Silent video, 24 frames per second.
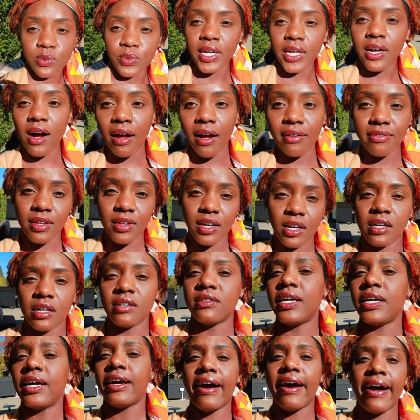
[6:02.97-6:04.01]
we got there,
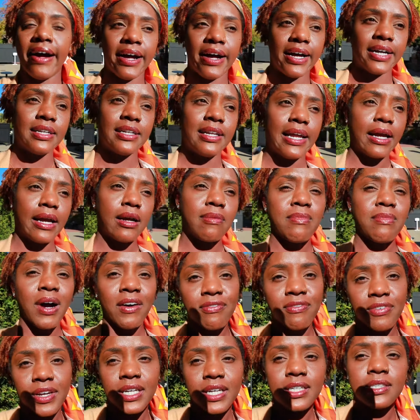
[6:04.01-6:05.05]
they had like
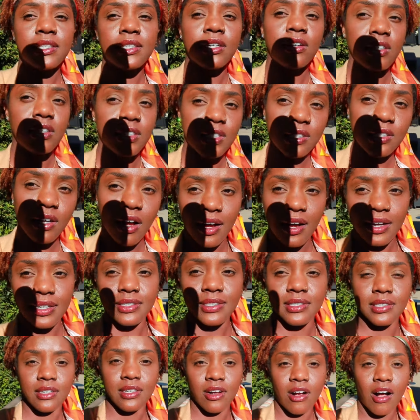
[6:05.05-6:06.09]
muffins and
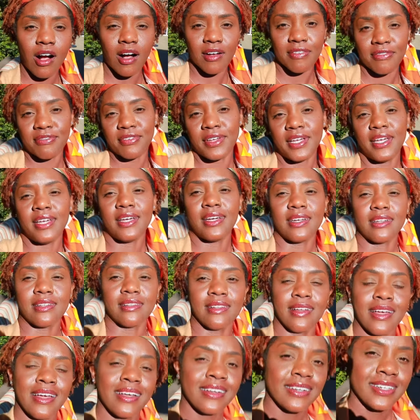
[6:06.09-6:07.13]
croissants and coffee and,
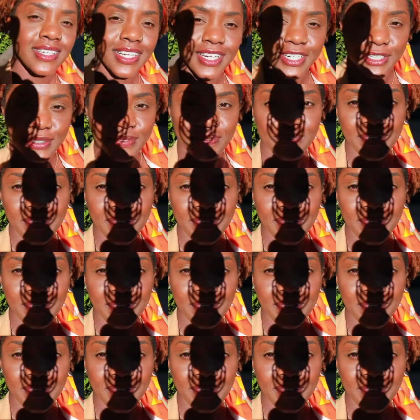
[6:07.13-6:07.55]
you know,